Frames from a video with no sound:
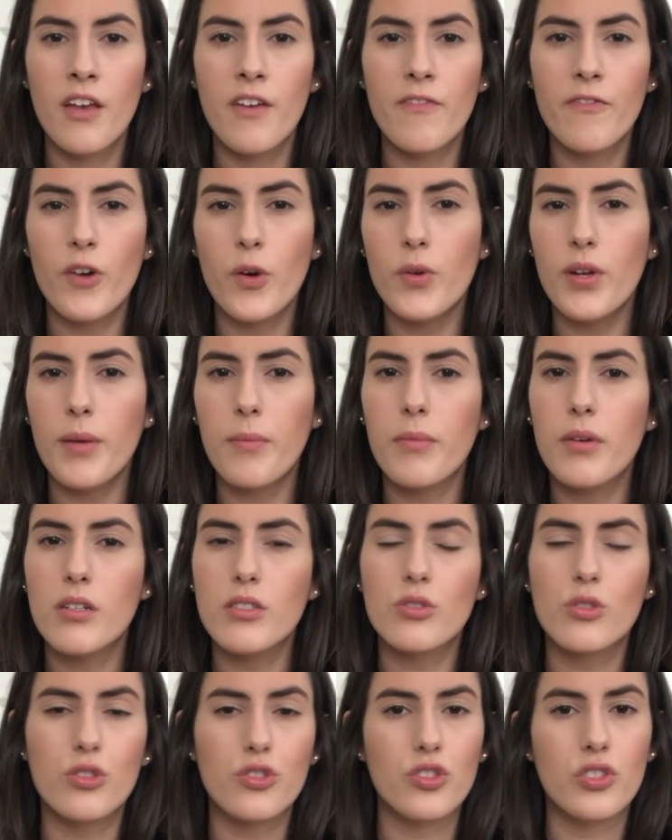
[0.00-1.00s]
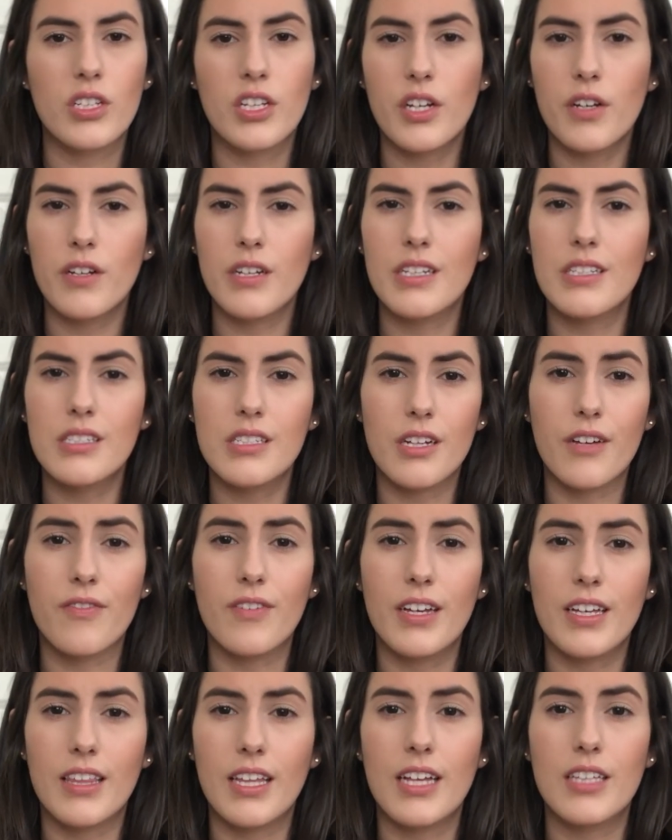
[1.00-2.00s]
phone number, social security, stuff
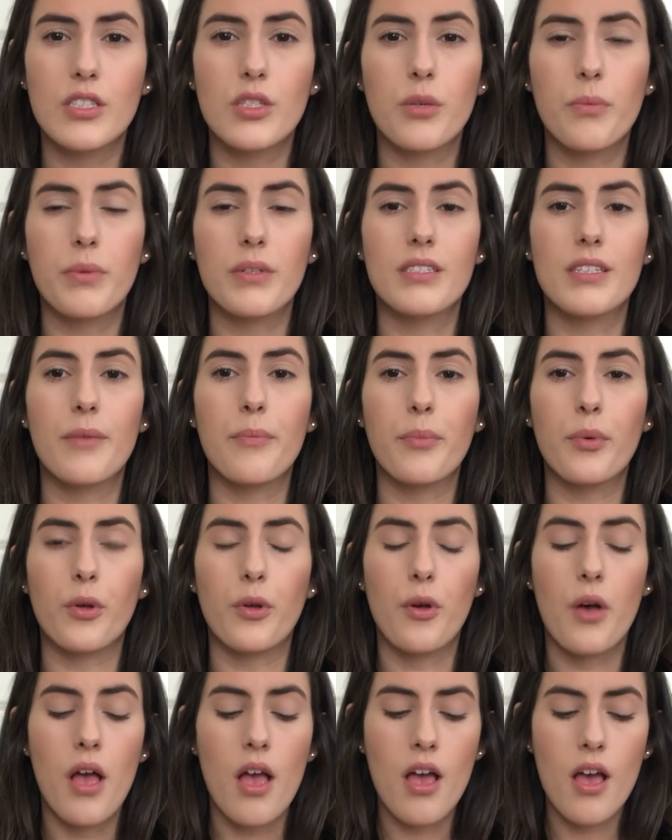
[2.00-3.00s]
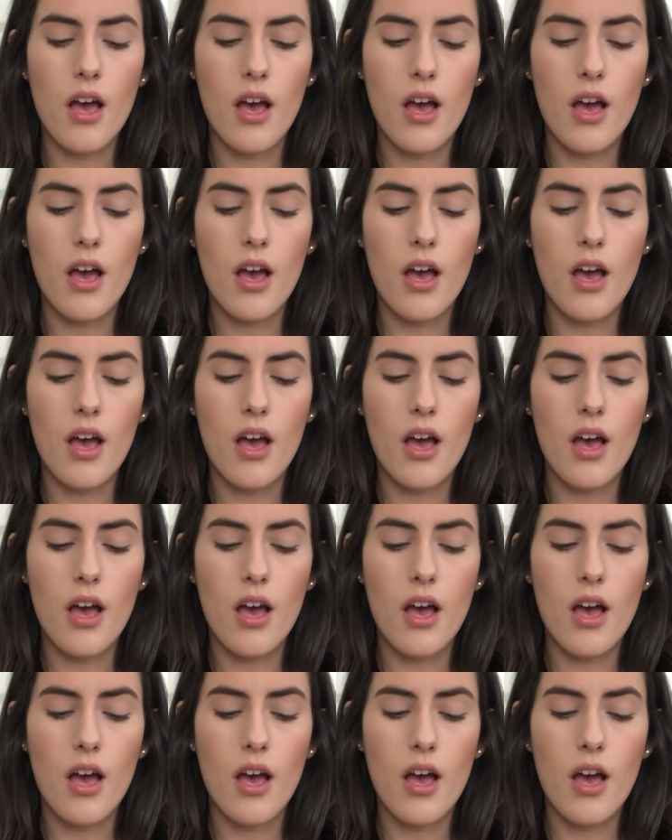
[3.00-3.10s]
like that, super simple.